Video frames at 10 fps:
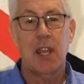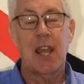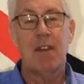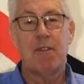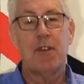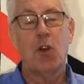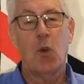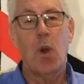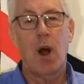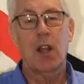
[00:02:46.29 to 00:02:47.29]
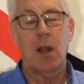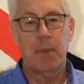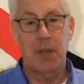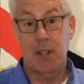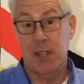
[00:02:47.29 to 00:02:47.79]
and feel
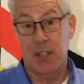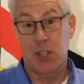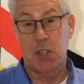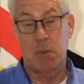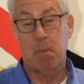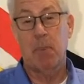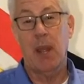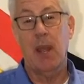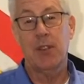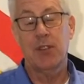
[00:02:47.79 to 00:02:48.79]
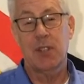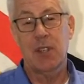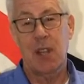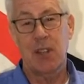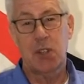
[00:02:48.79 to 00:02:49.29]
welcomed at this
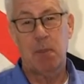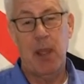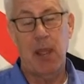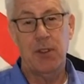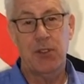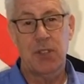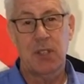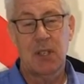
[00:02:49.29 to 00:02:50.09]
place and space.